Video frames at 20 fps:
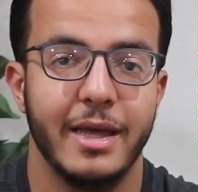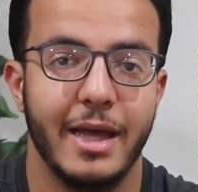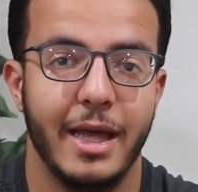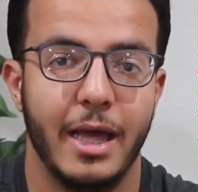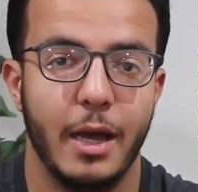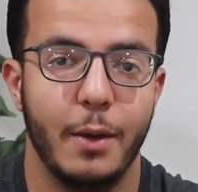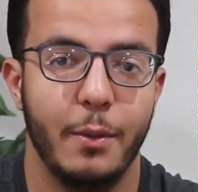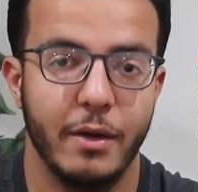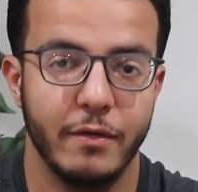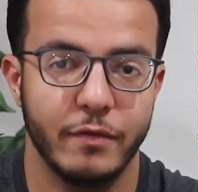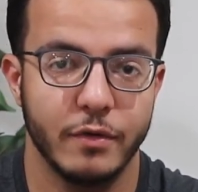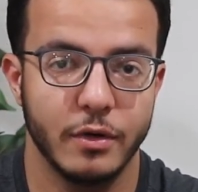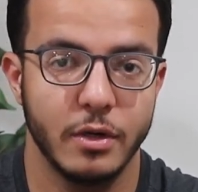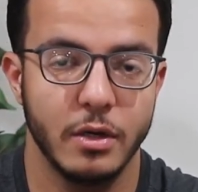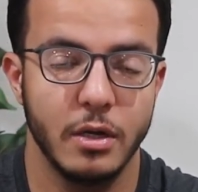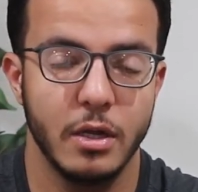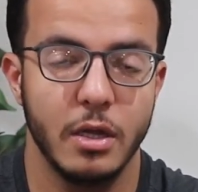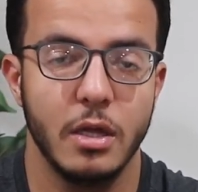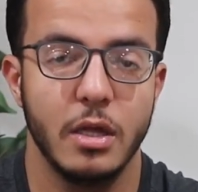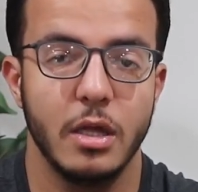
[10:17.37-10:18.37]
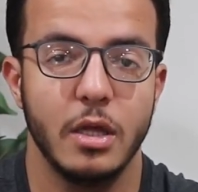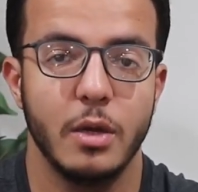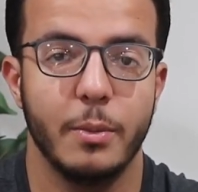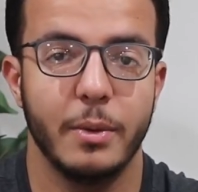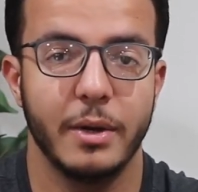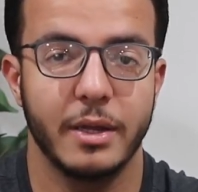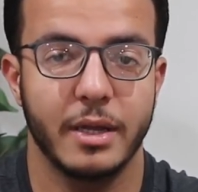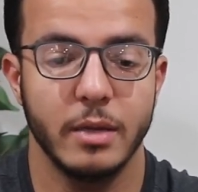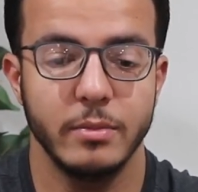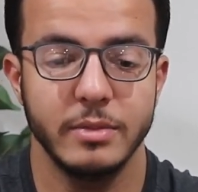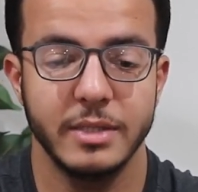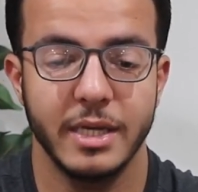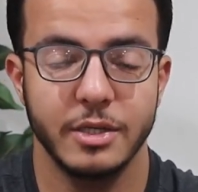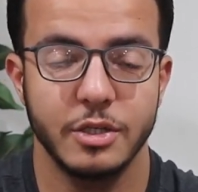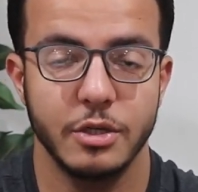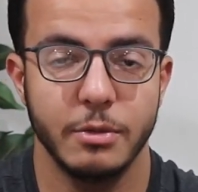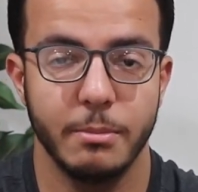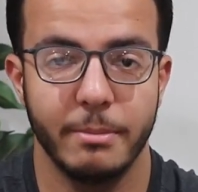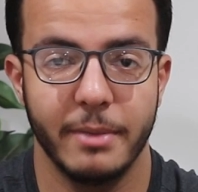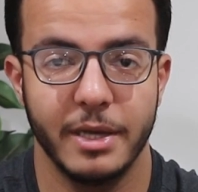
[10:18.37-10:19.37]
However, when it comes to
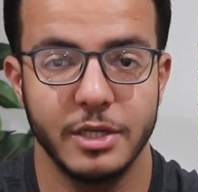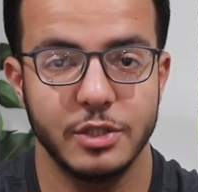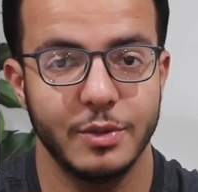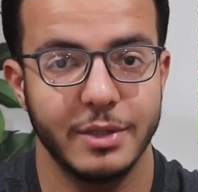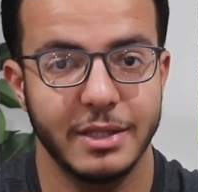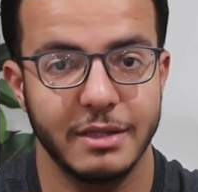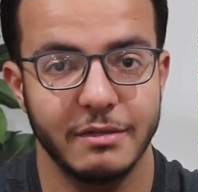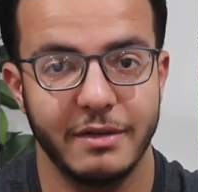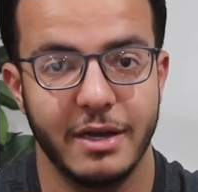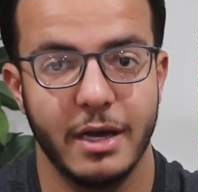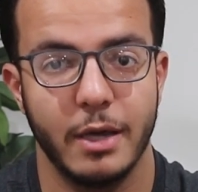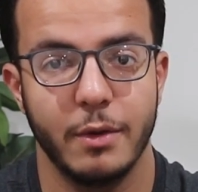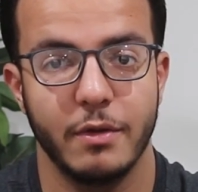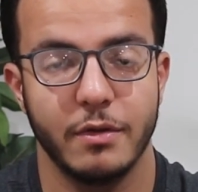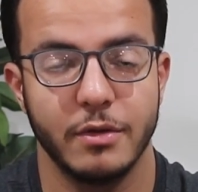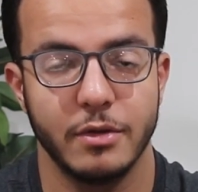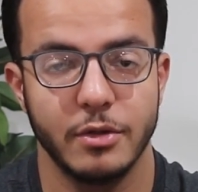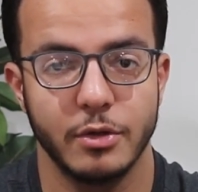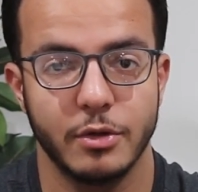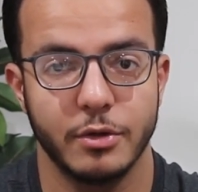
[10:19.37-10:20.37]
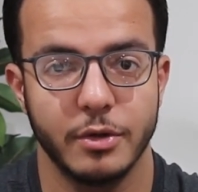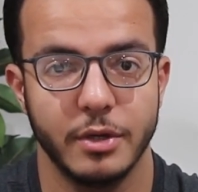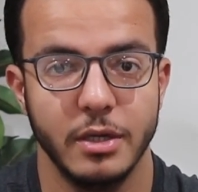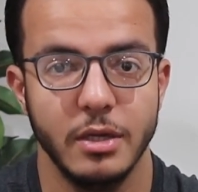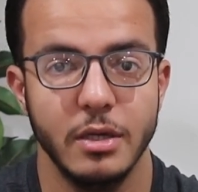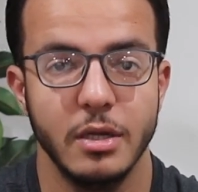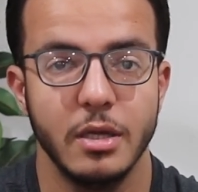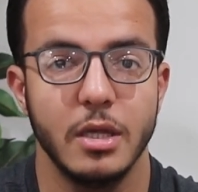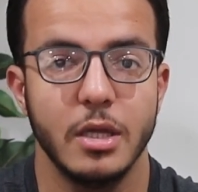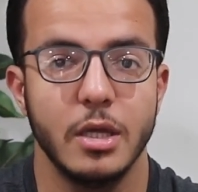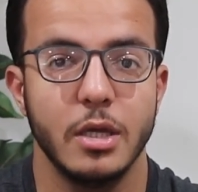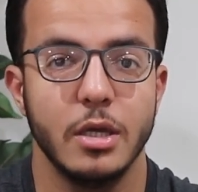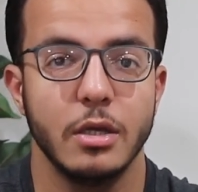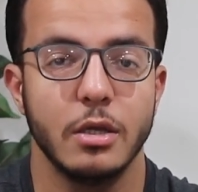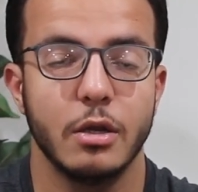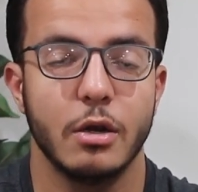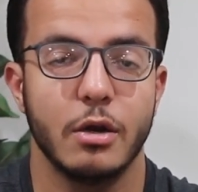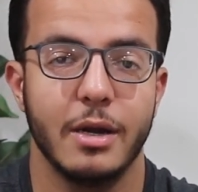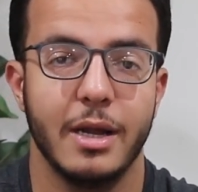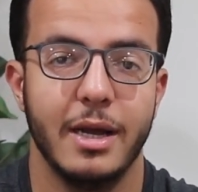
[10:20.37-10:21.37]
actually measuring the value of the degree,
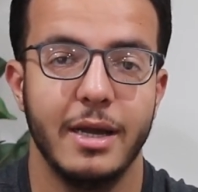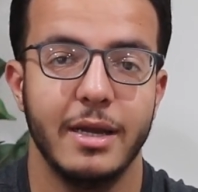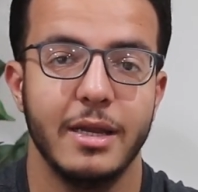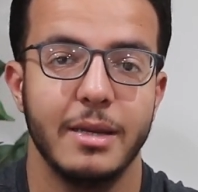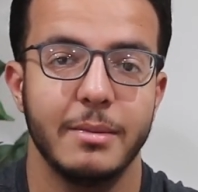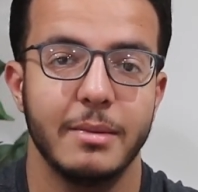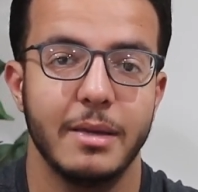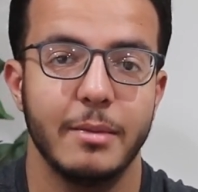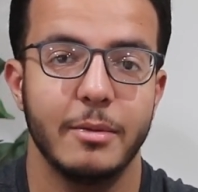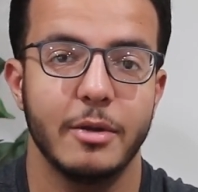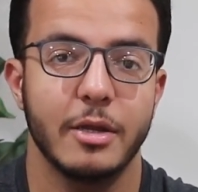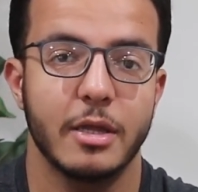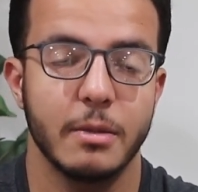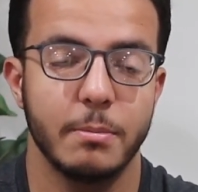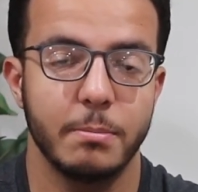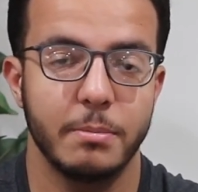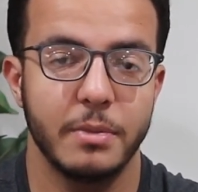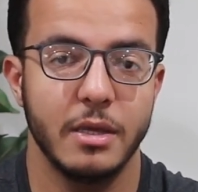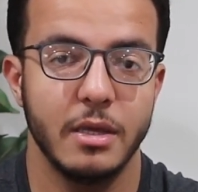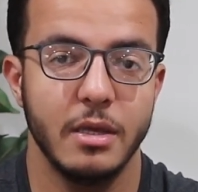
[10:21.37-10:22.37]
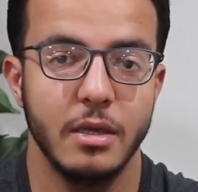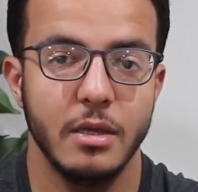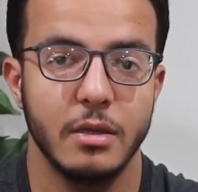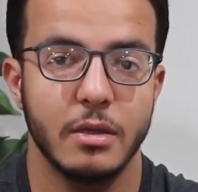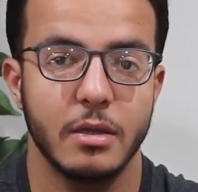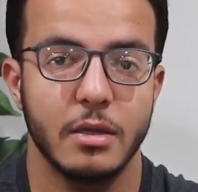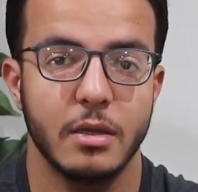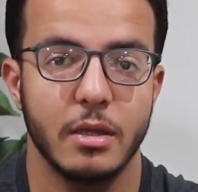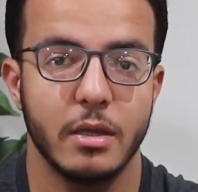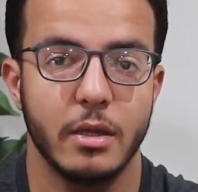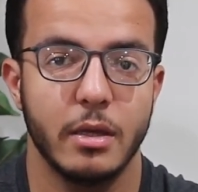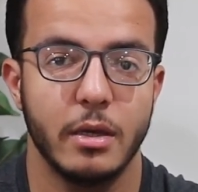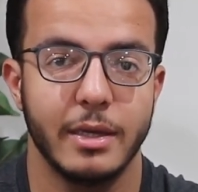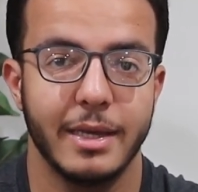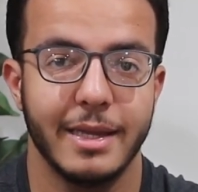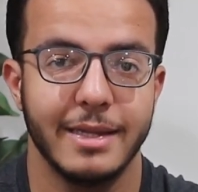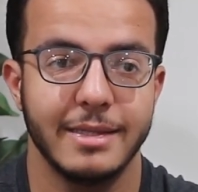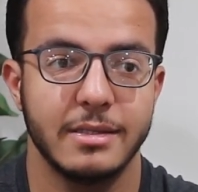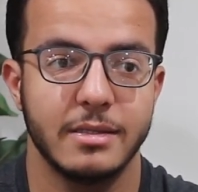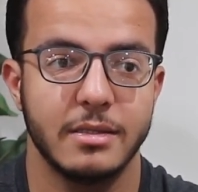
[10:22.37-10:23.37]
you're not going to be able to compete
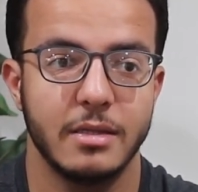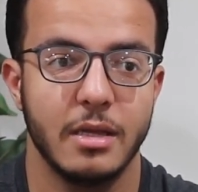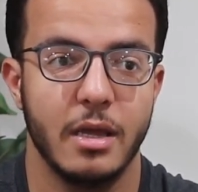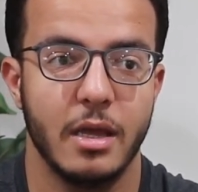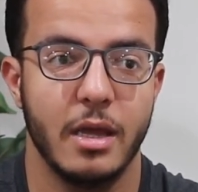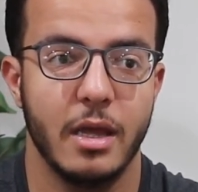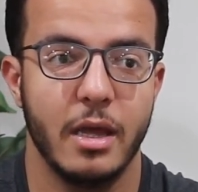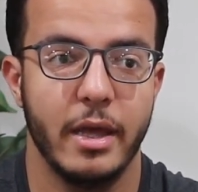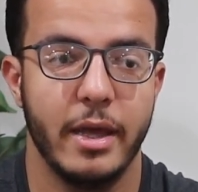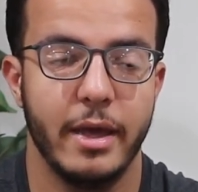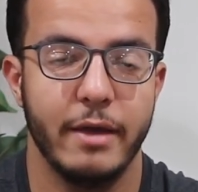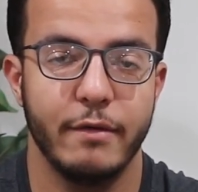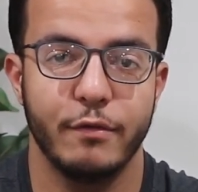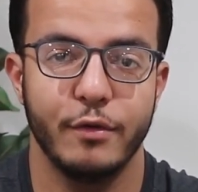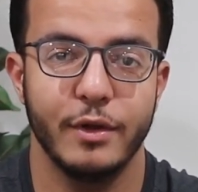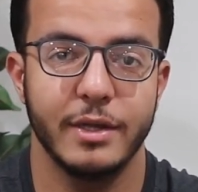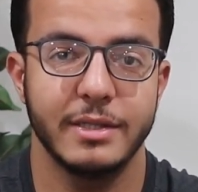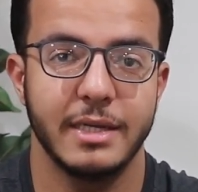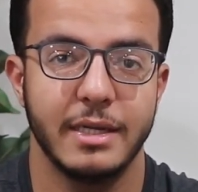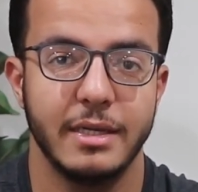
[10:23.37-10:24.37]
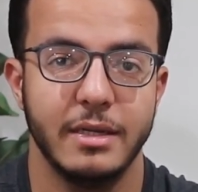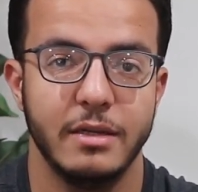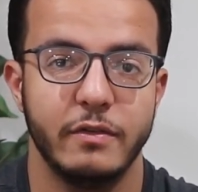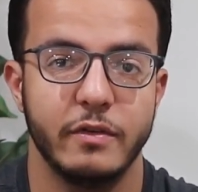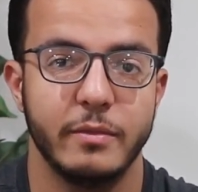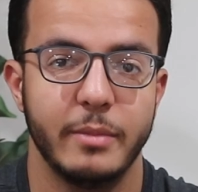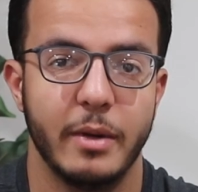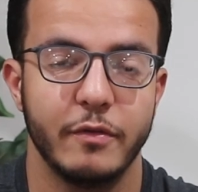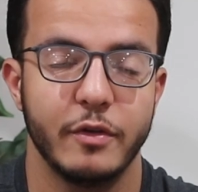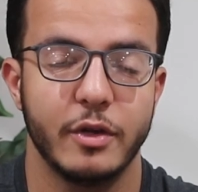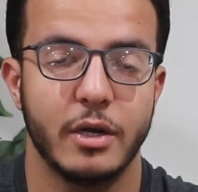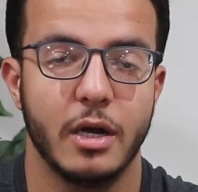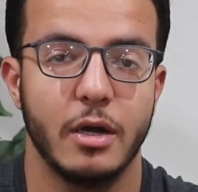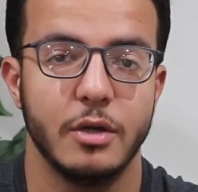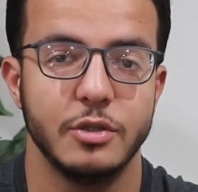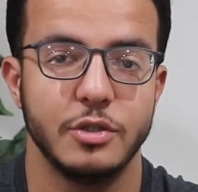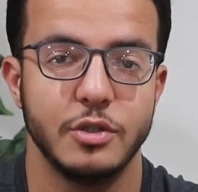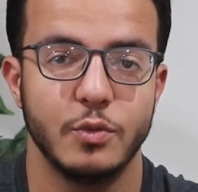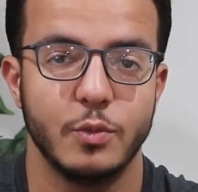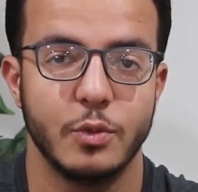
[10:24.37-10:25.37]
against every attendant from every
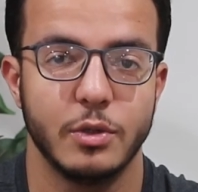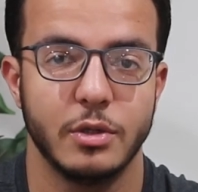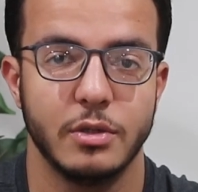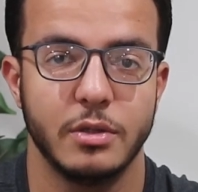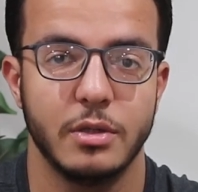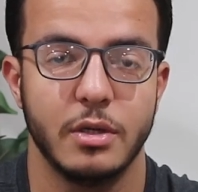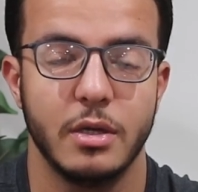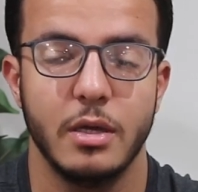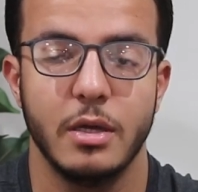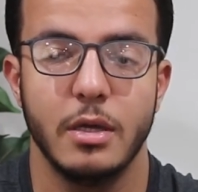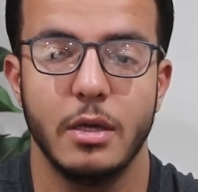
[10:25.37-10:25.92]
college in the world.